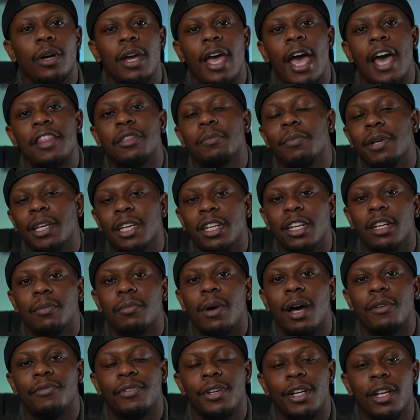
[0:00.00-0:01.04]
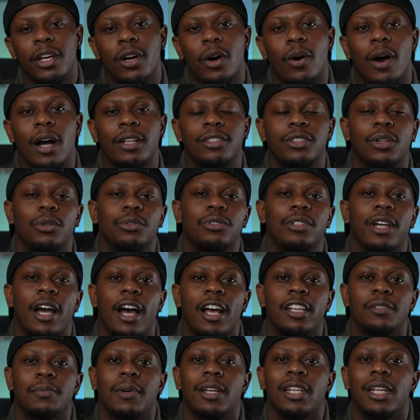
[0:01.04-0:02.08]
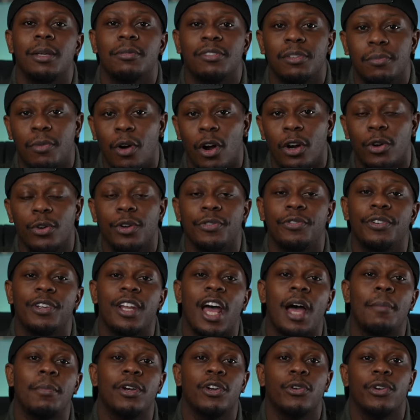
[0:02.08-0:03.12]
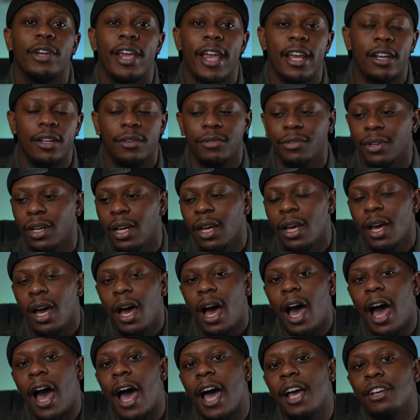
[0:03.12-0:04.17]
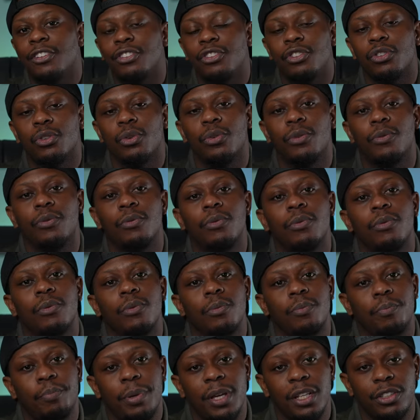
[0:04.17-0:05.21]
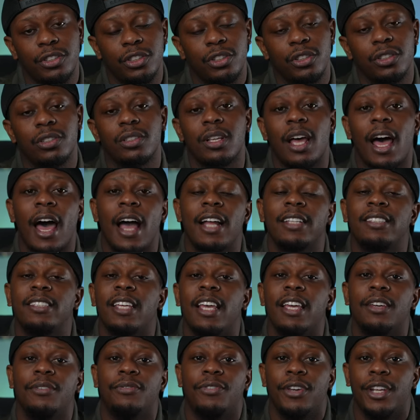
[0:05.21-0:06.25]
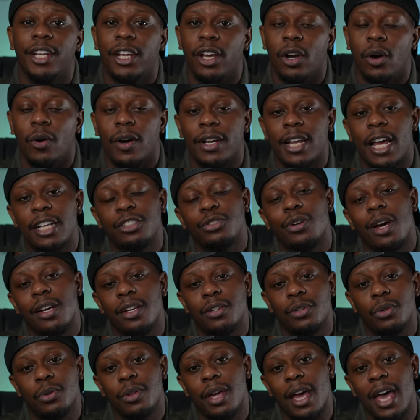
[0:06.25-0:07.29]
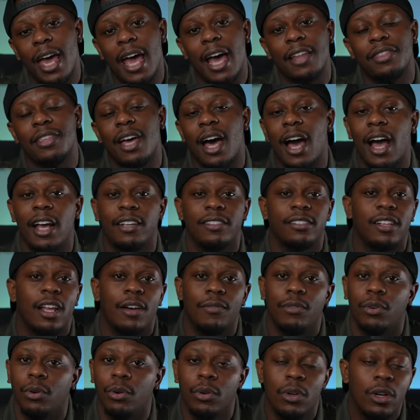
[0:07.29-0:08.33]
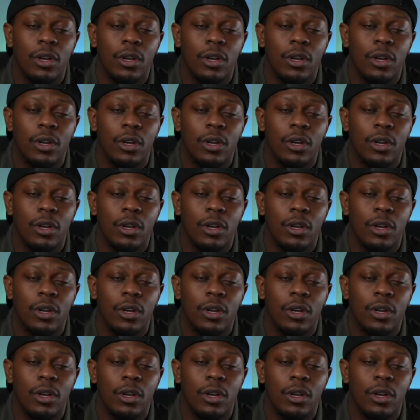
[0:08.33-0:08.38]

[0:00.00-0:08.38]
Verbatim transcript: At the beginning of my video, I told you guys my name is Lemar Griffin. I'm a creative. I shoot pictures, I take video, and I try to do that at the highest level.